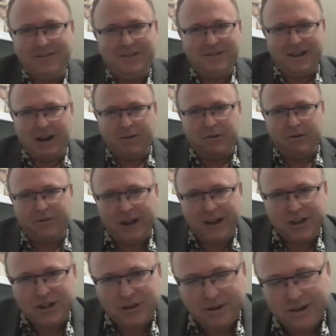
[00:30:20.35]

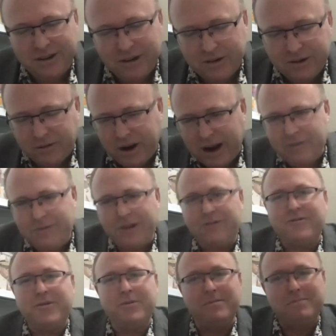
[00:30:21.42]
deriving
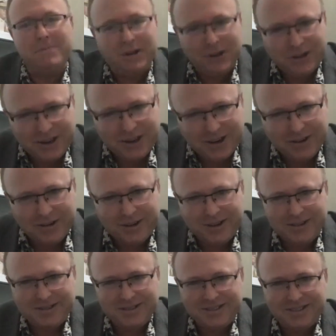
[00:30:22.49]
from the
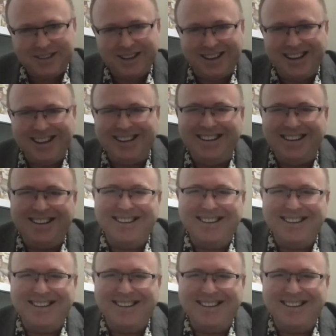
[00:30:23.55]
military, okay?